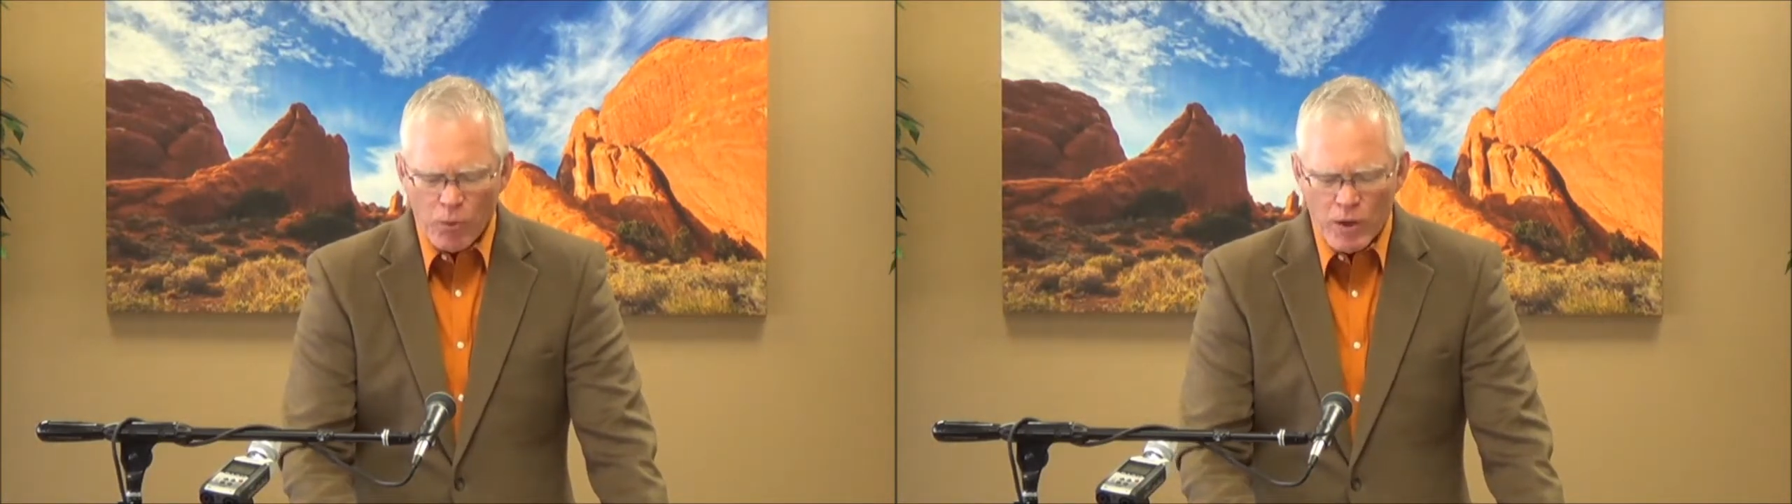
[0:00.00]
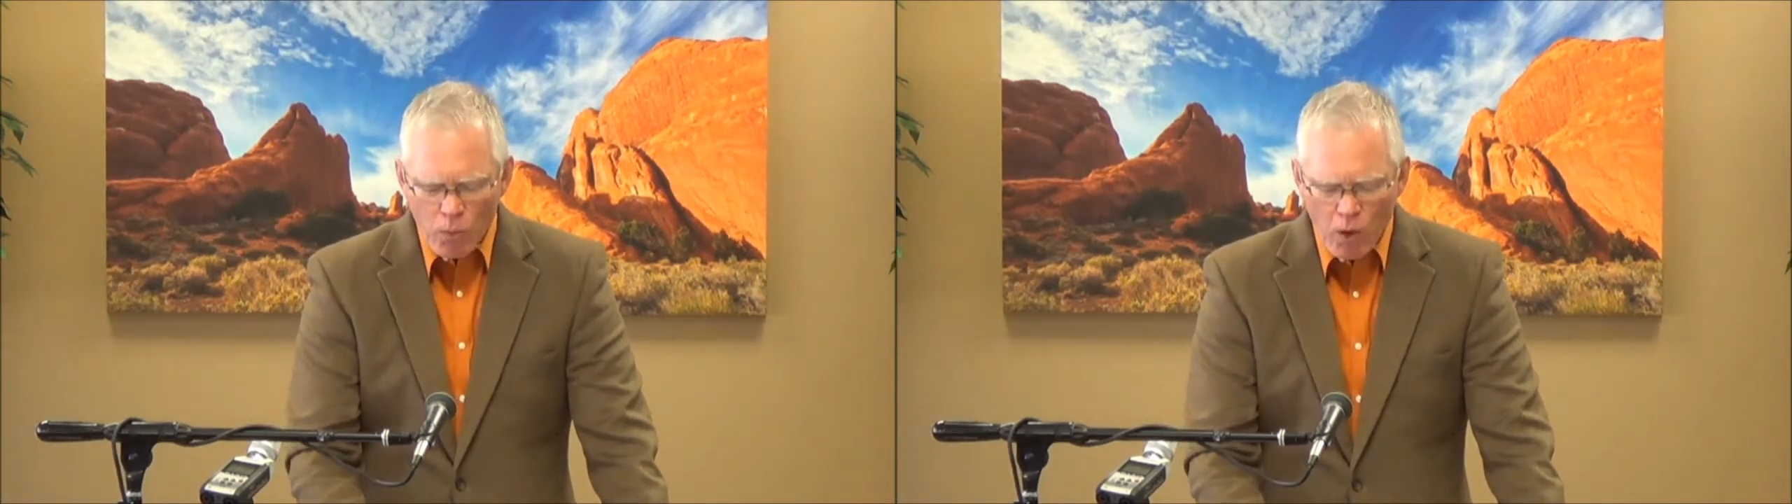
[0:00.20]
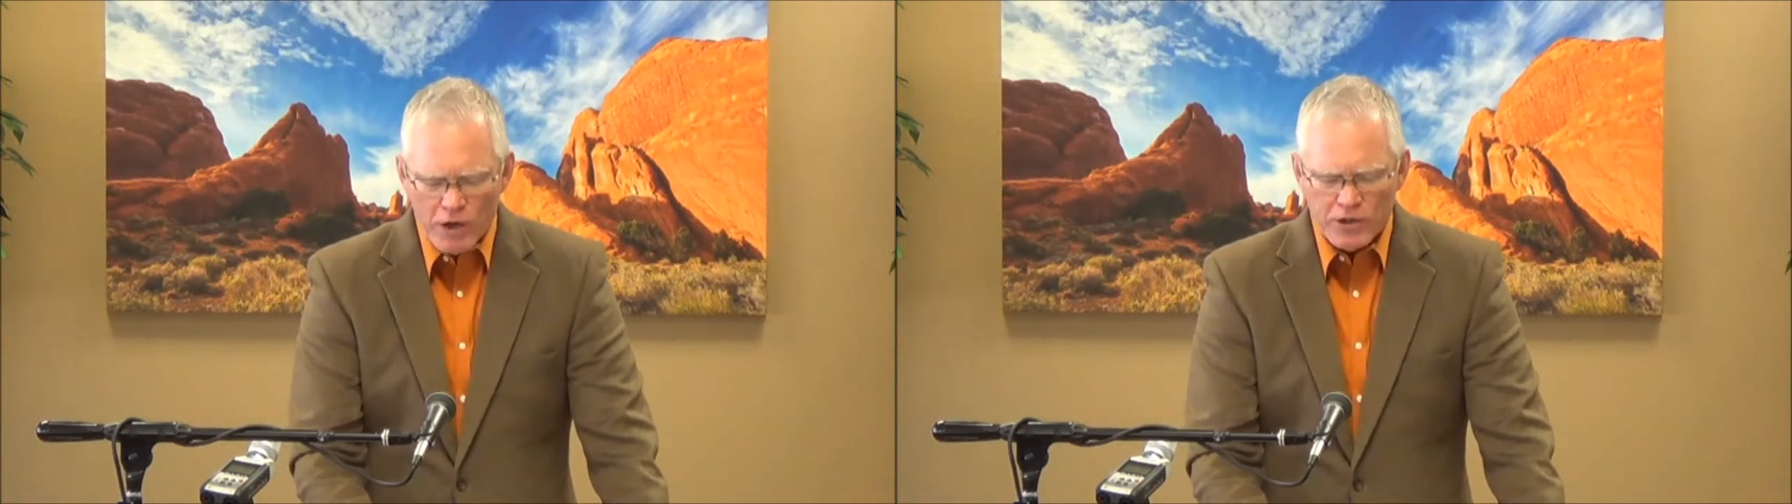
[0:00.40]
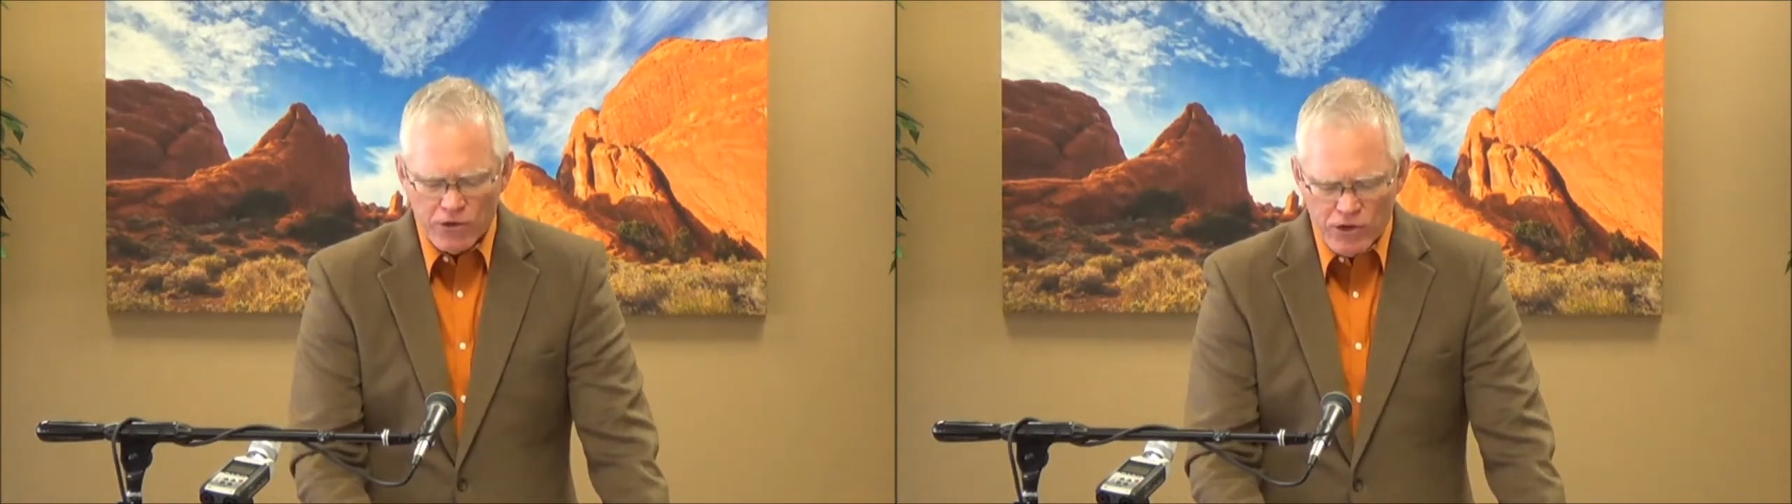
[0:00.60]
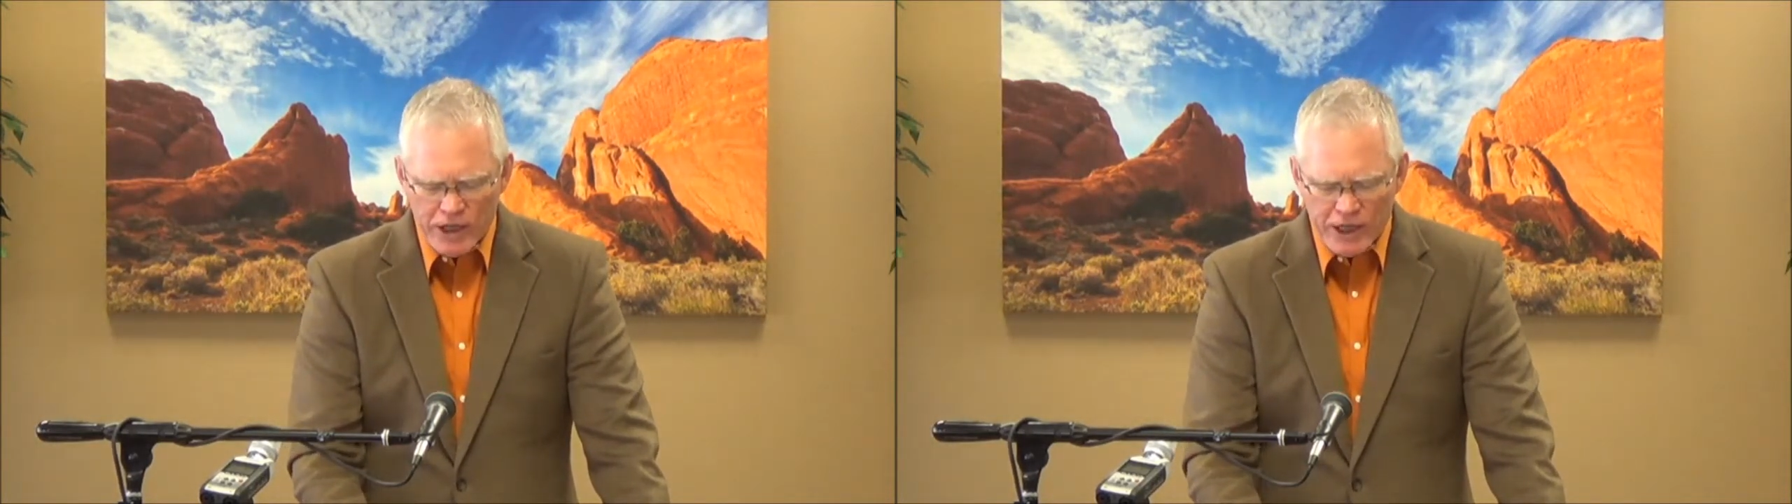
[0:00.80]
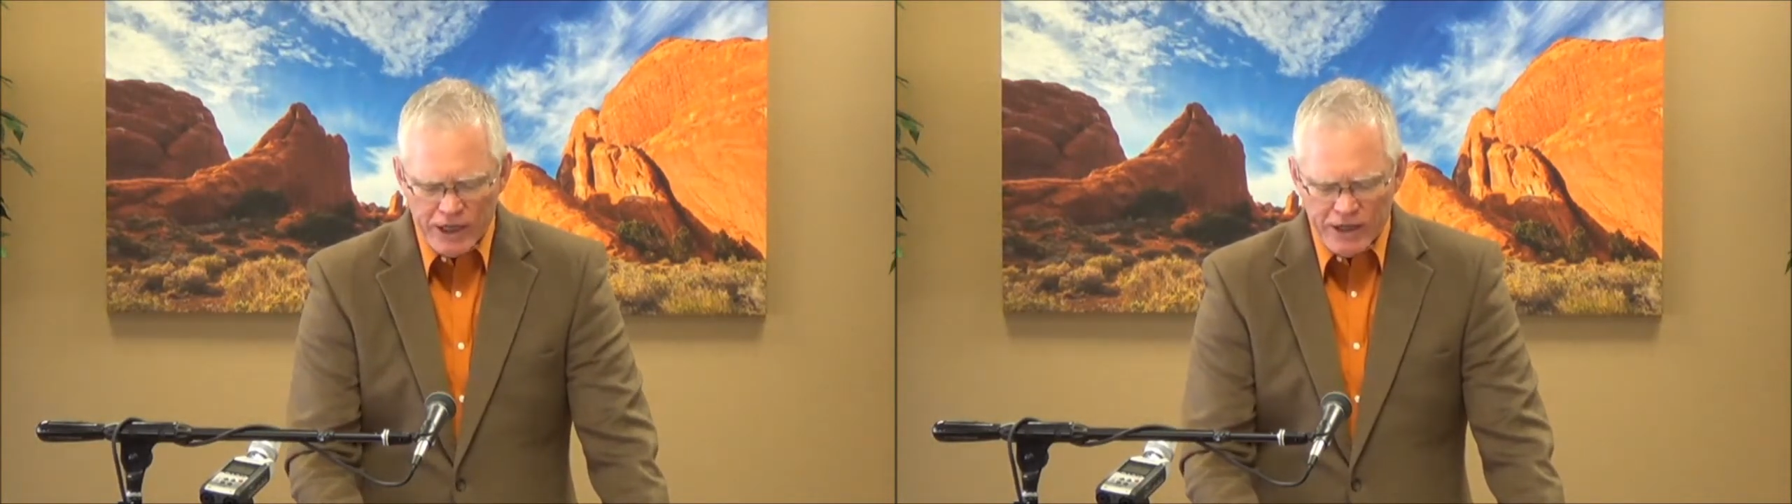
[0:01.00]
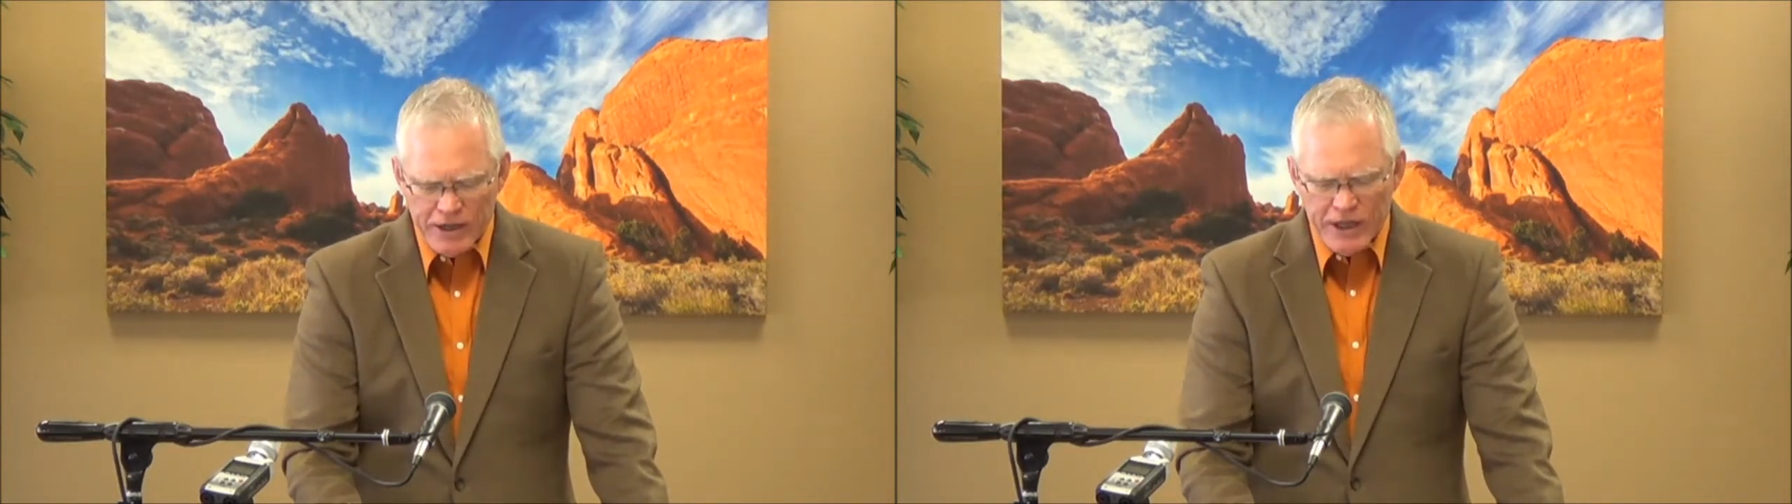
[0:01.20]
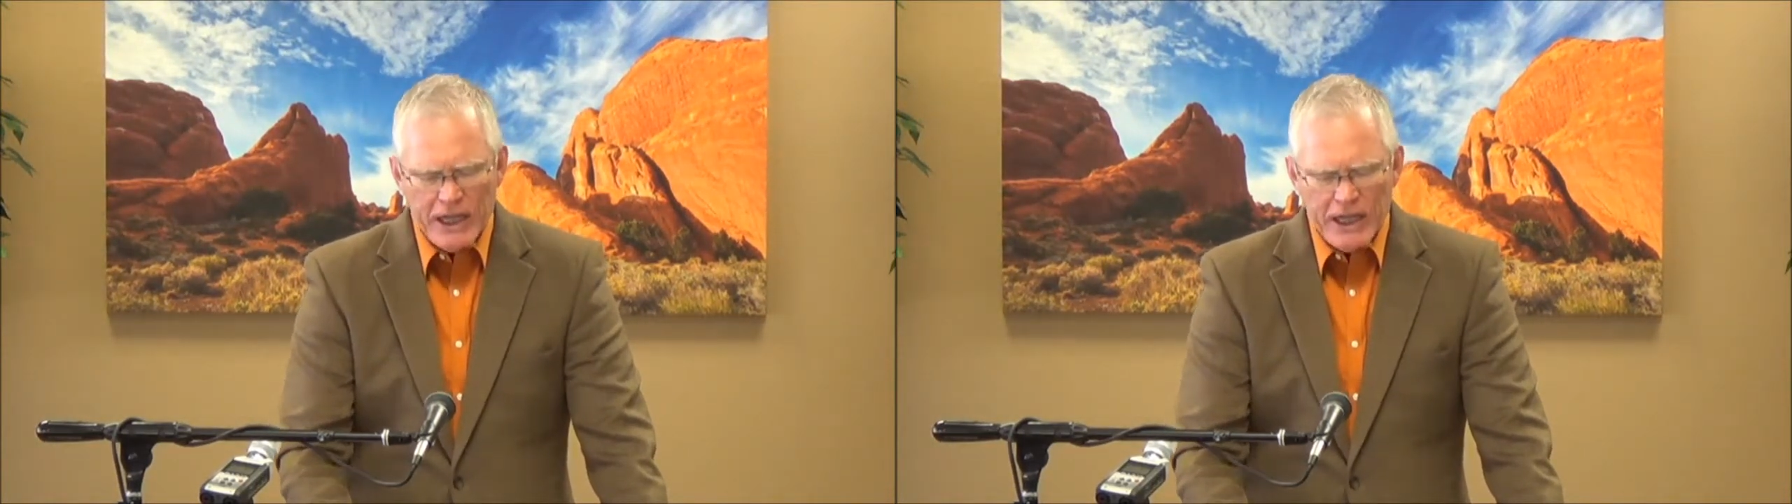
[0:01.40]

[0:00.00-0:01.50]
we want or need,